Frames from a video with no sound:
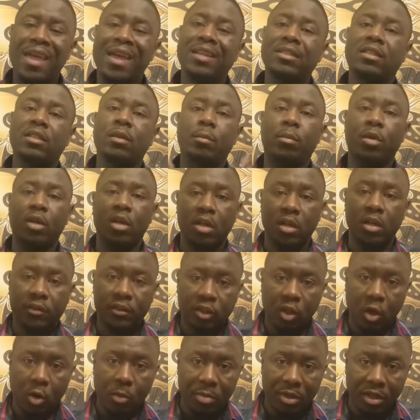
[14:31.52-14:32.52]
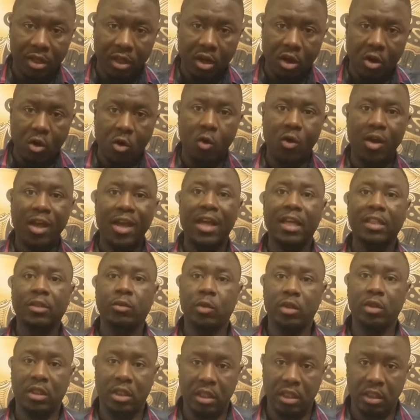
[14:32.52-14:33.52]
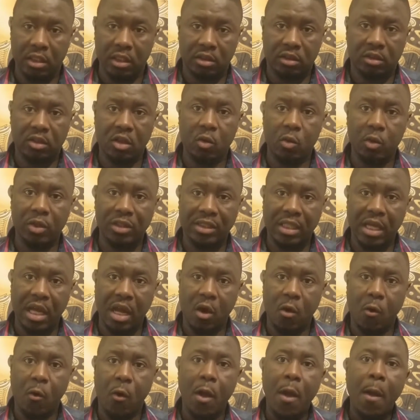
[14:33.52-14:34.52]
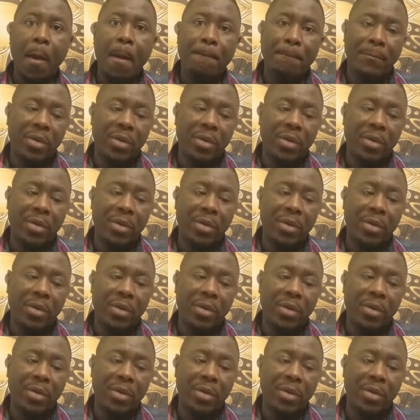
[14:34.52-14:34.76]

As above, so below, as within, so without.